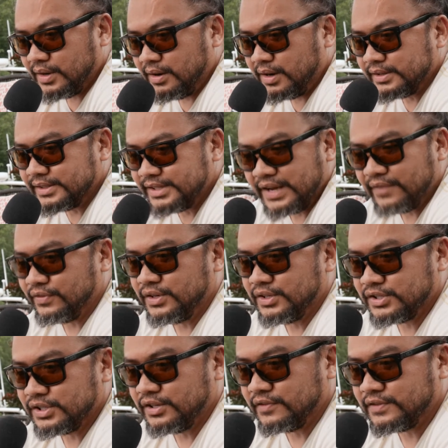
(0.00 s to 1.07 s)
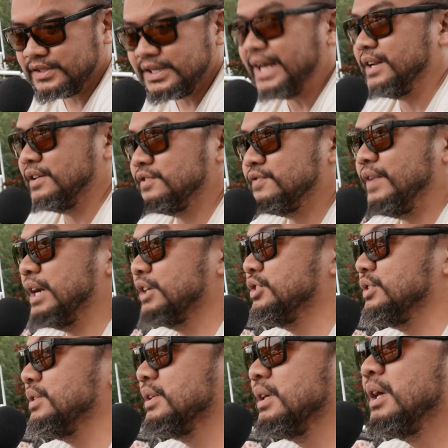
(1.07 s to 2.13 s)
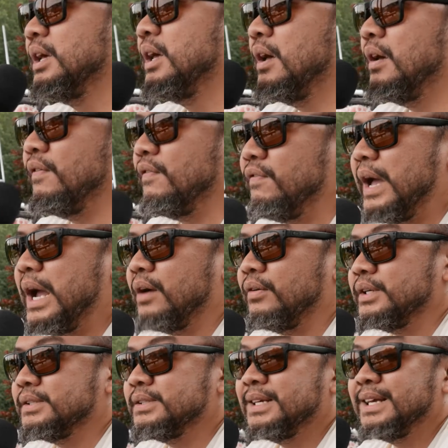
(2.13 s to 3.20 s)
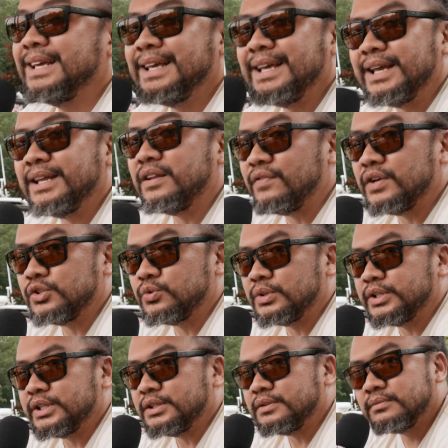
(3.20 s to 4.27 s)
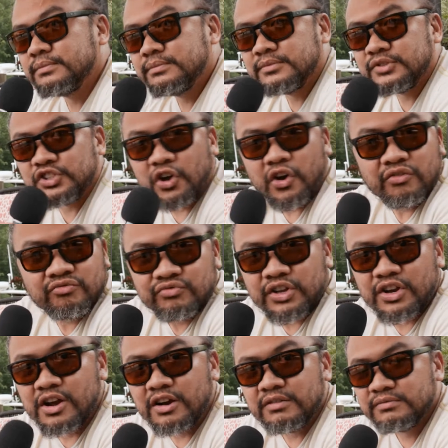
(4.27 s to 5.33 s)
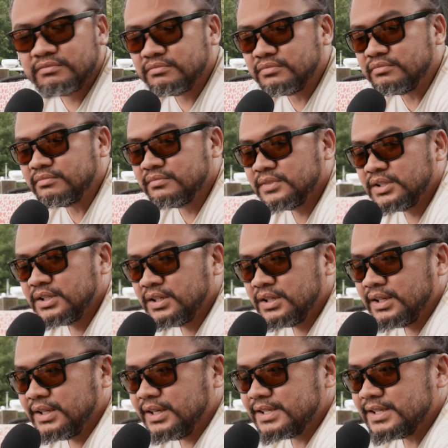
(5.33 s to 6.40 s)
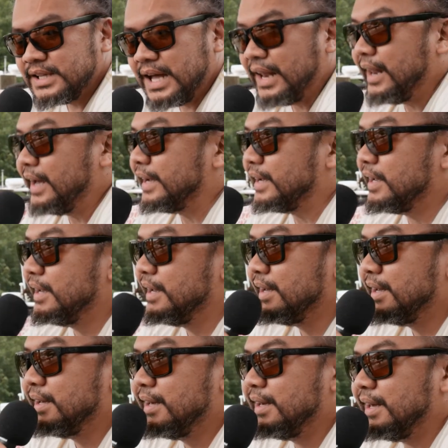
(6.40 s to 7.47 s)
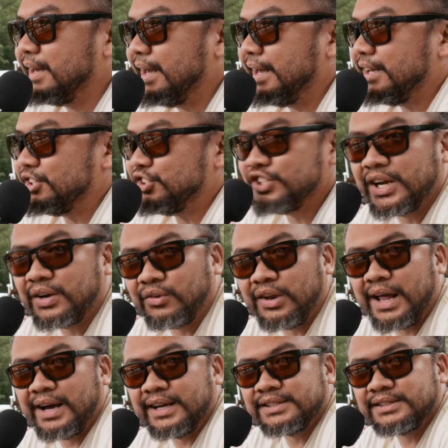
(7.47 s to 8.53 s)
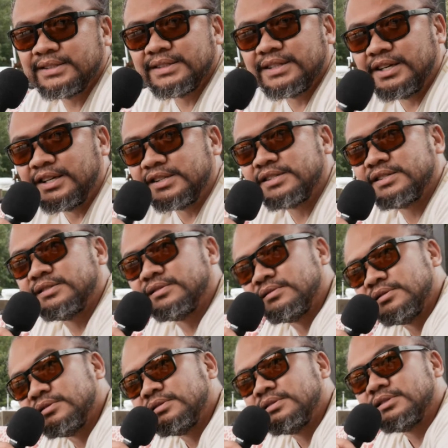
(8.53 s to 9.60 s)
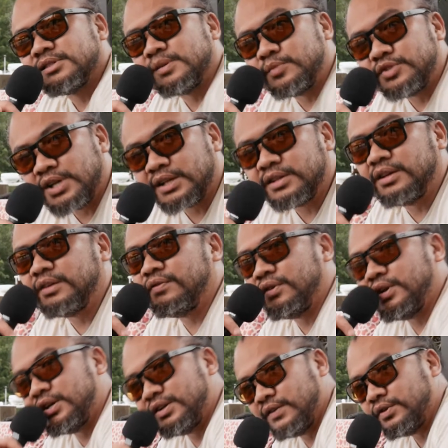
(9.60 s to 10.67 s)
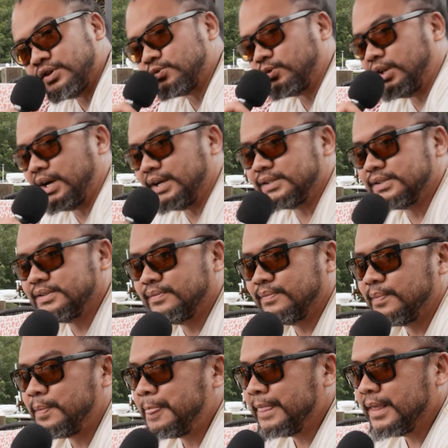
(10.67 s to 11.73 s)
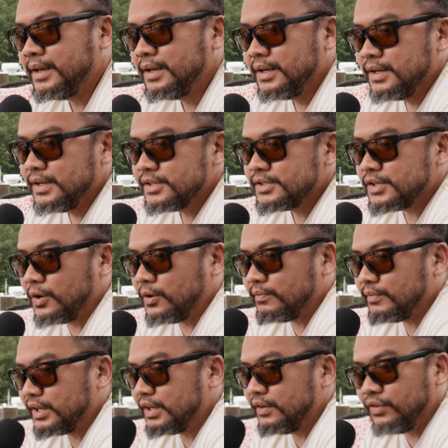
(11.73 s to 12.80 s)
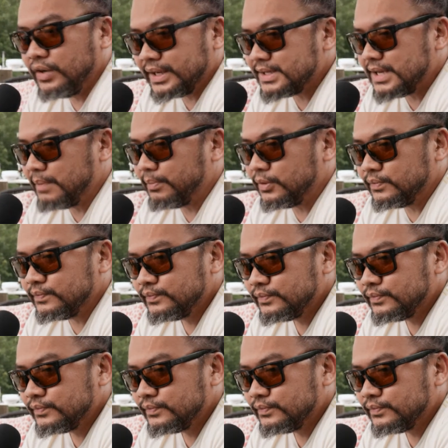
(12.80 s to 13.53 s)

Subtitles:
Our definition of satisfaction varies individually. So, it's not like a generalized, it's subjective, individualized. So I'll give you an example.